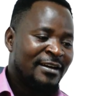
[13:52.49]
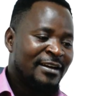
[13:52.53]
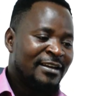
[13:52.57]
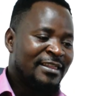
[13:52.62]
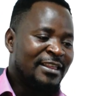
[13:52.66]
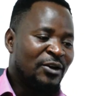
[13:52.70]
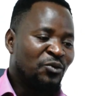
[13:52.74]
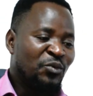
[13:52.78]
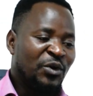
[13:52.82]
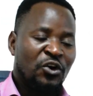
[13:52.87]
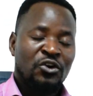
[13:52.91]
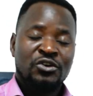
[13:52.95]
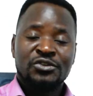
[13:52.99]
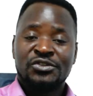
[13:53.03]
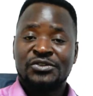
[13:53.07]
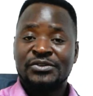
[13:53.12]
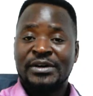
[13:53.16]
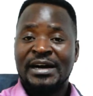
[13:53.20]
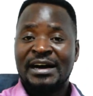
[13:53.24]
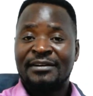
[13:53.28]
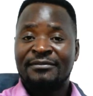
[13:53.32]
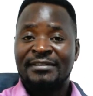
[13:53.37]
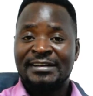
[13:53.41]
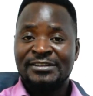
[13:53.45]
then we also
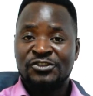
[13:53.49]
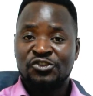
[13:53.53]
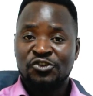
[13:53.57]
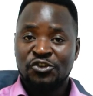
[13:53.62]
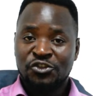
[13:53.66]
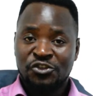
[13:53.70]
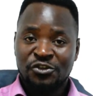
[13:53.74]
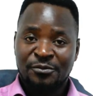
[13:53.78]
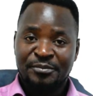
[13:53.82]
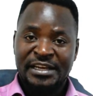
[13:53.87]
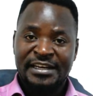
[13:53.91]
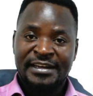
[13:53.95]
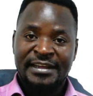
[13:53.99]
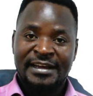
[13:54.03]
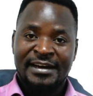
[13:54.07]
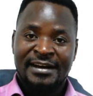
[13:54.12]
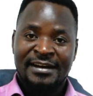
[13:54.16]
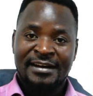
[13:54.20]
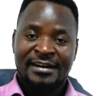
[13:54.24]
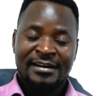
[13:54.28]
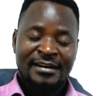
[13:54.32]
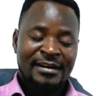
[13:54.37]
have a social media